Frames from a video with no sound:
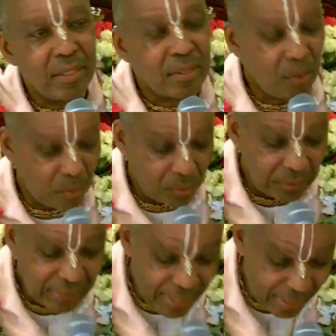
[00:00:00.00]
So,
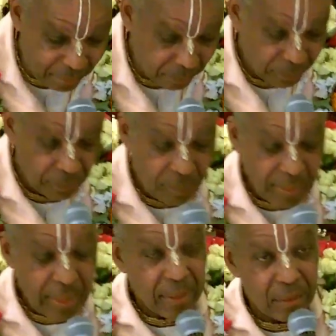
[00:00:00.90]
time.
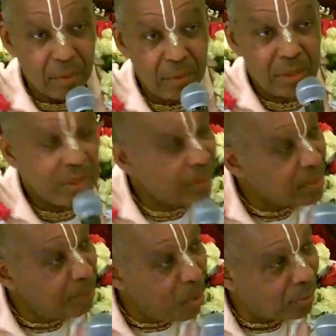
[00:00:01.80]
So, Krishna
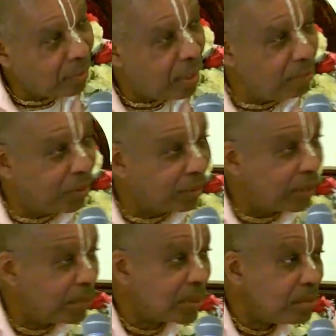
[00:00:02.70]
says, Bhoktaram
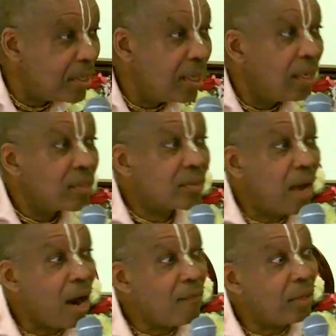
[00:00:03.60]
Yogatapasam,
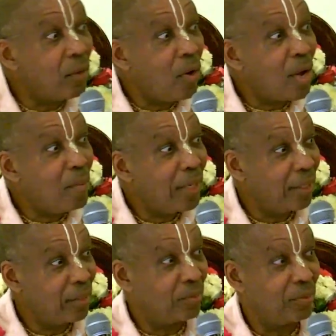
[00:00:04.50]
Sarva Loka
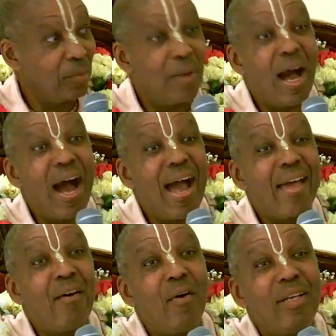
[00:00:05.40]
Maheshwaram.
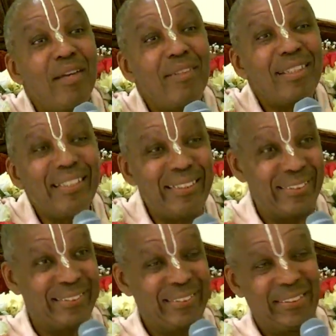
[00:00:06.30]
I own everything.
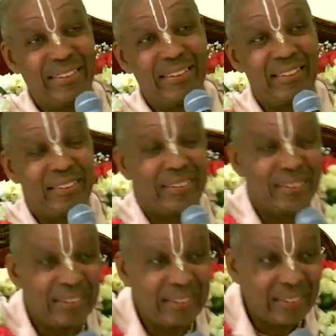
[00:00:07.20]

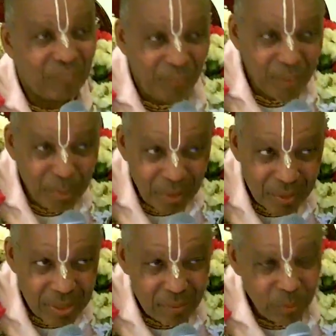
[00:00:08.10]
If everybody
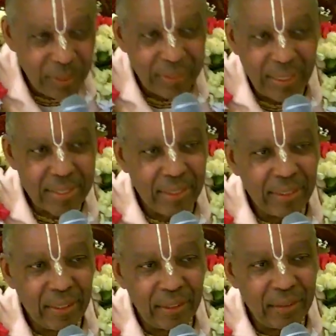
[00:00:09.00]
just would let that
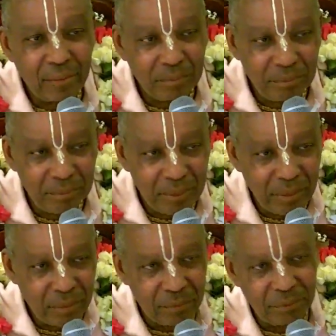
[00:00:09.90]
sink in, the, you
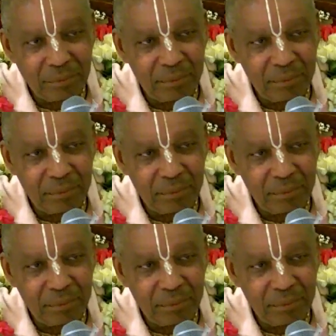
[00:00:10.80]
know,